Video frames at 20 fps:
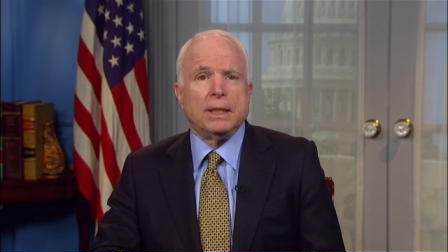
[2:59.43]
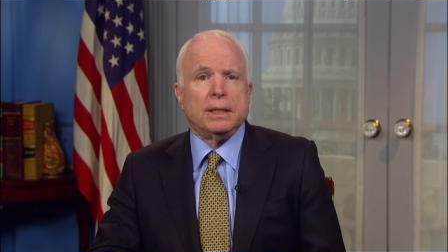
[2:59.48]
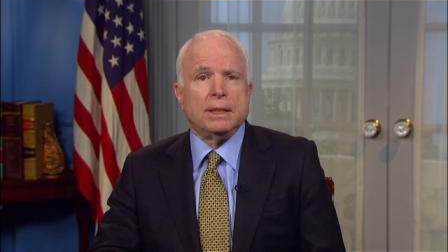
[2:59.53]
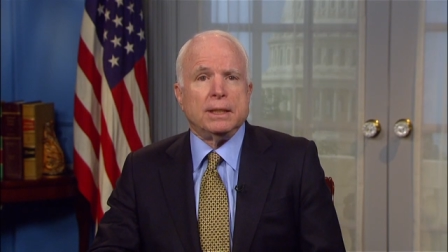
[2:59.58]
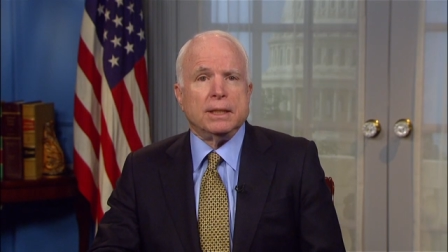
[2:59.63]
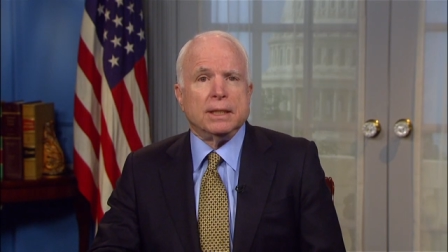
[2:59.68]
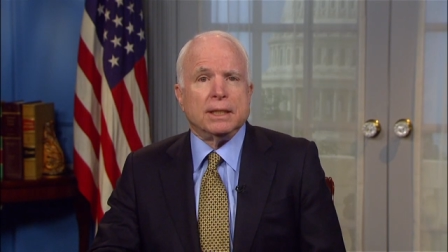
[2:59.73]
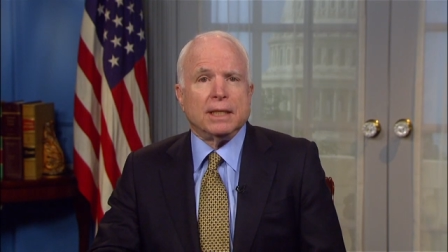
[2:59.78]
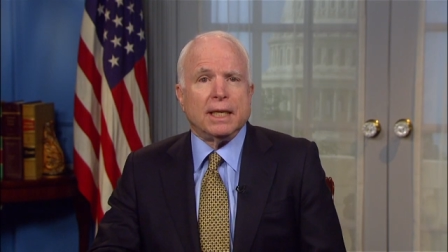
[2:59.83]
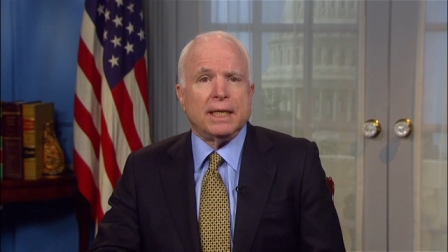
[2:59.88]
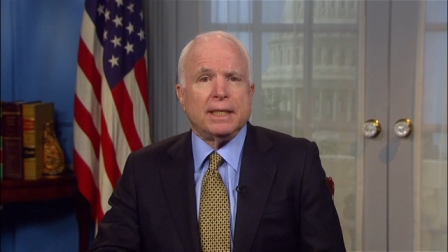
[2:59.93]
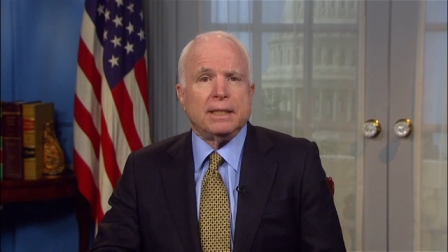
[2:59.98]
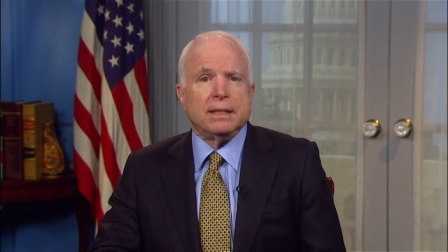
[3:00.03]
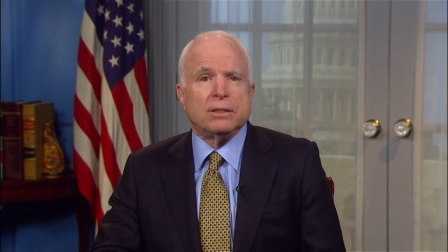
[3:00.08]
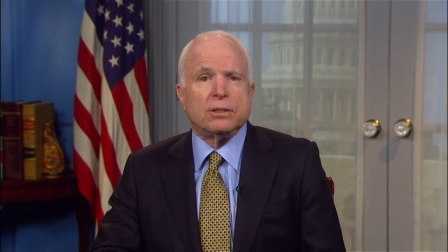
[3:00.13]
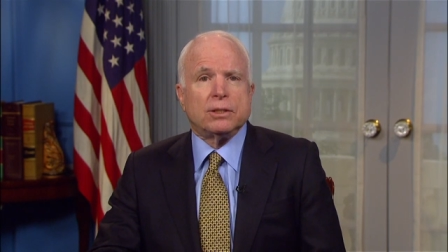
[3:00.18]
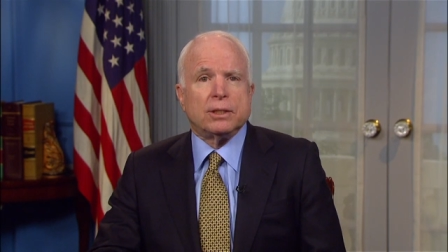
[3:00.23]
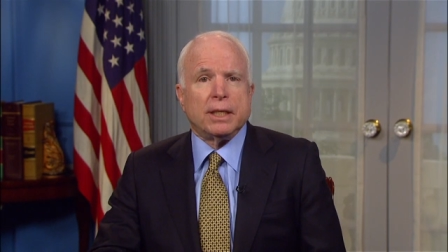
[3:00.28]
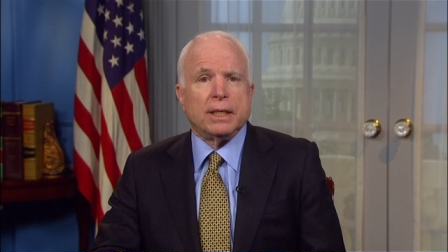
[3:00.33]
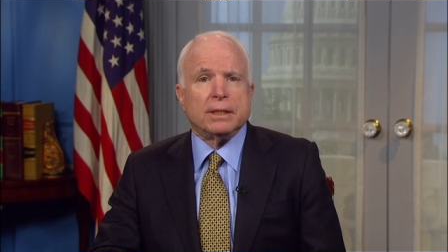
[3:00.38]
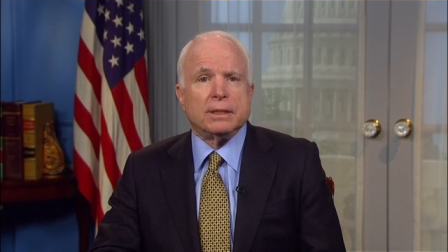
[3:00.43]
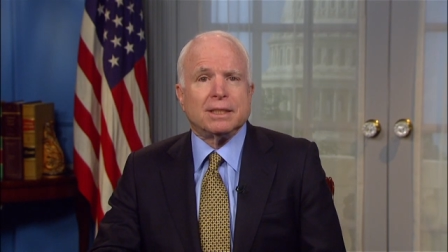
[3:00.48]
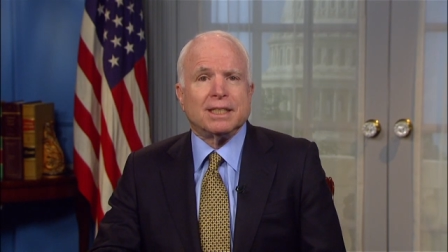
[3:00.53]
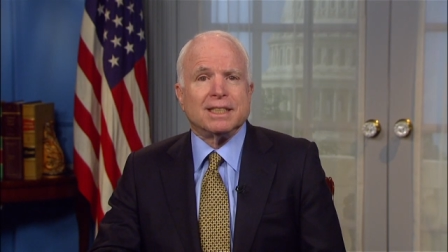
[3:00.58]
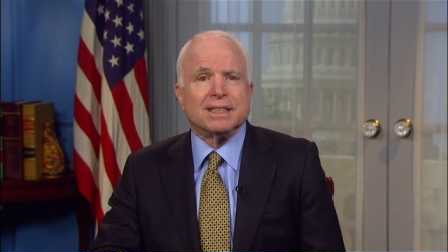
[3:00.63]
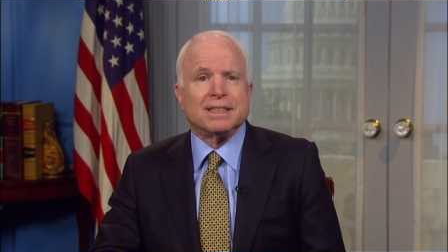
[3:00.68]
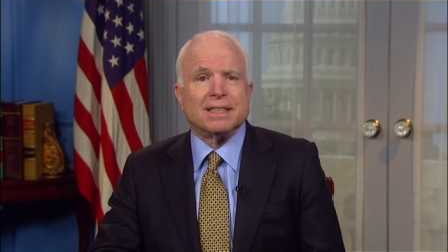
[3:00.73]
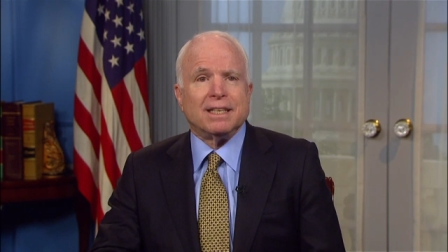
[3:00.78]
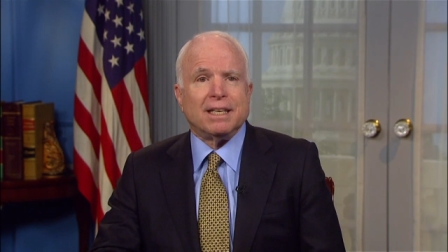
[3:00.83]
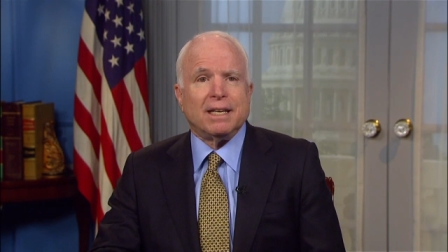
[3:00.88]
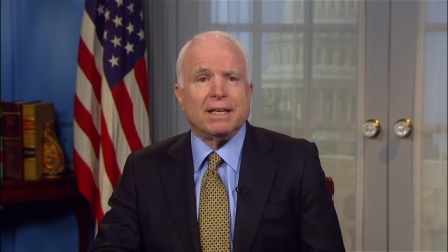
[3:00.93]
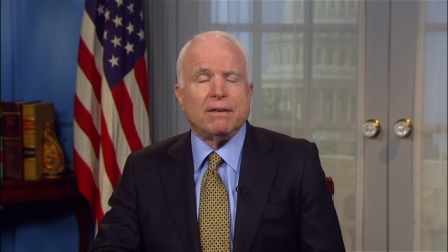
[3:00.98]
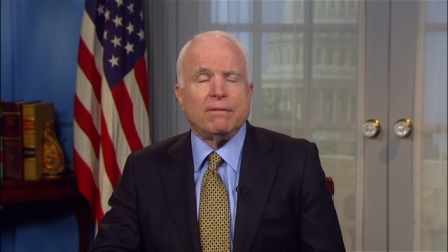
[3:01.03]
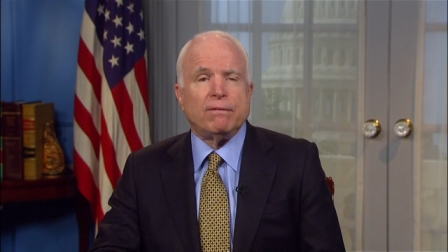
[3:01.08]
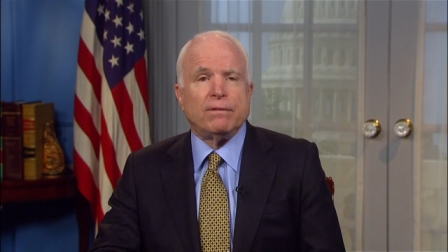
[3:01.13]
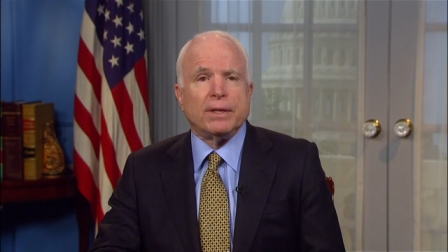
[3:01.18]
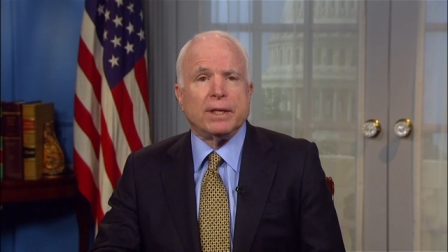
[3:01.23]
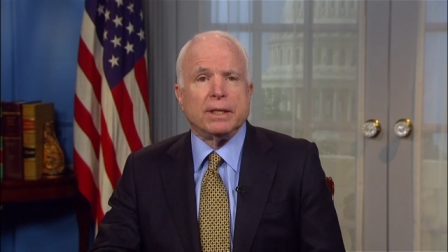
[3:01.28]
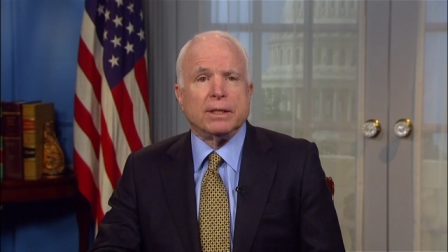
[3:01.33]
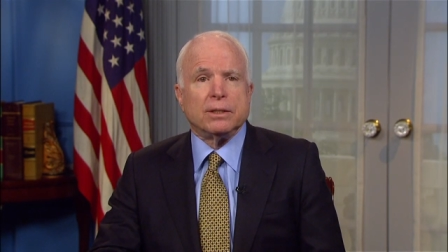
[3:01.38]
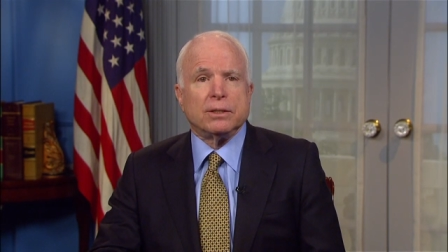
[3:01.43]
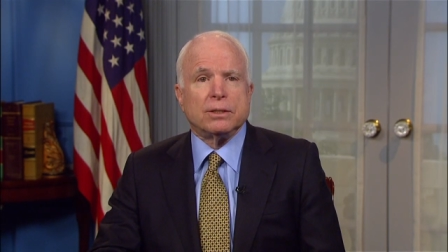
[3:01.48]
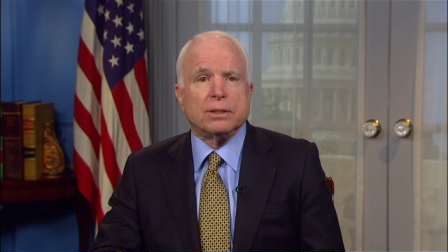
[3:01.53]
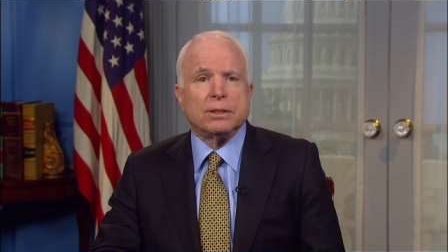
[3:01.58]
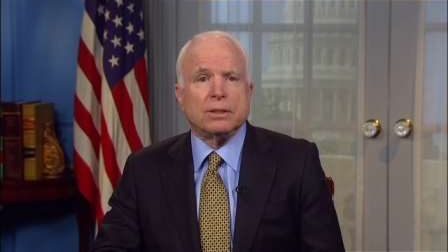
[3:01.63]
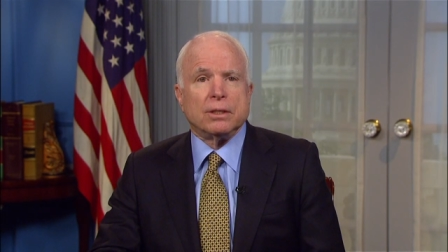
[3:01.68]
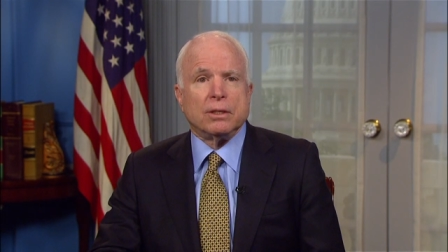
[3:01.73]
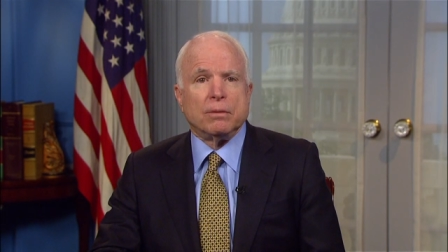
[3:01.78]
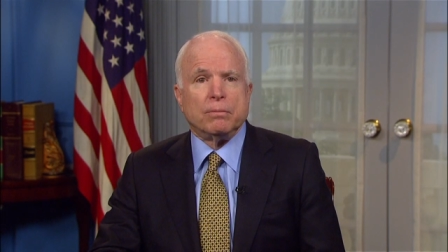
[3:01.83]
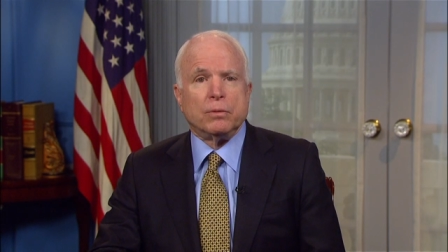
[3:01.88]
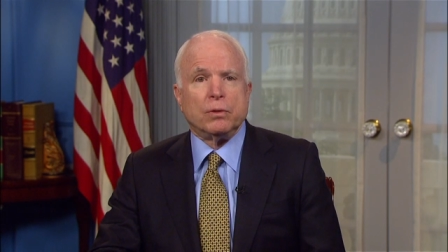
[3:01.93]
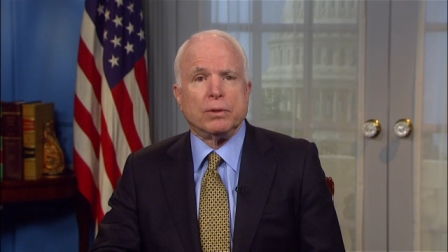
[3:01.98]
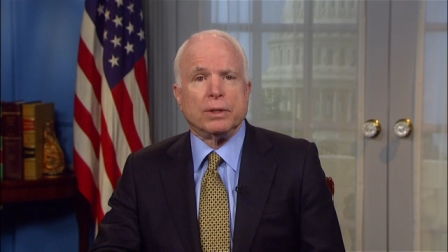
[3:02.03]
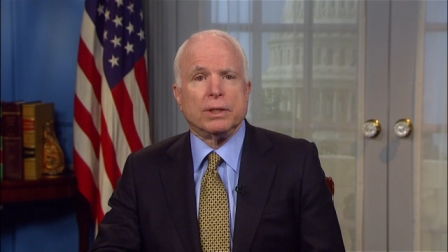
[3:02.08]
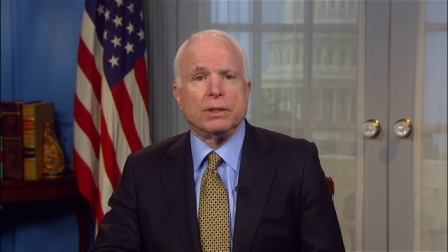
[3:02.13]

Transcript: the United States has not faced a more